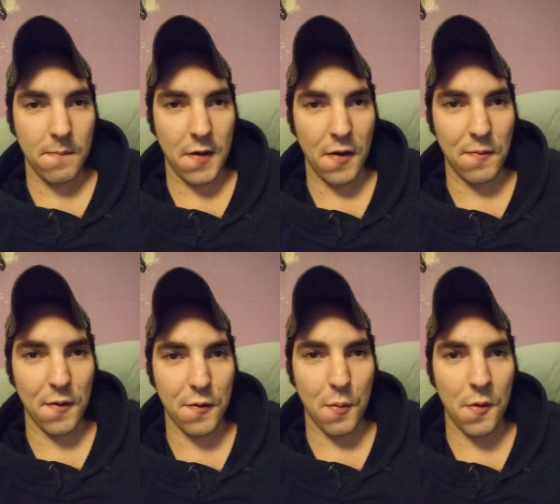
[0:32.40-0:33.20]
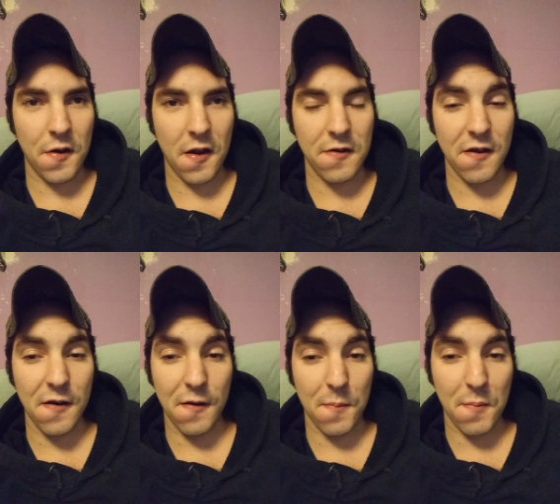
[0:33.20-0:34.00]
But I left
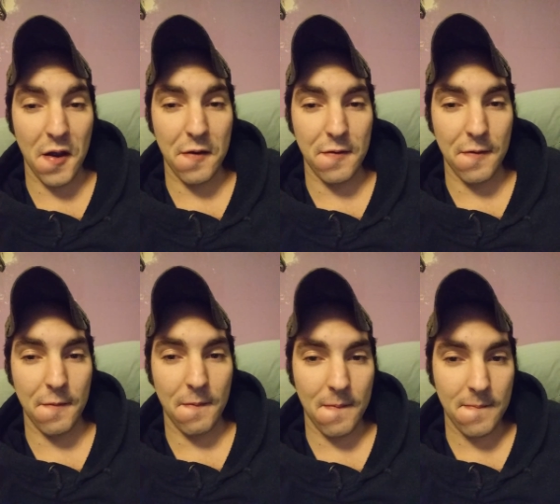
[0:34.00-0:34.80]
2018 on a bad note.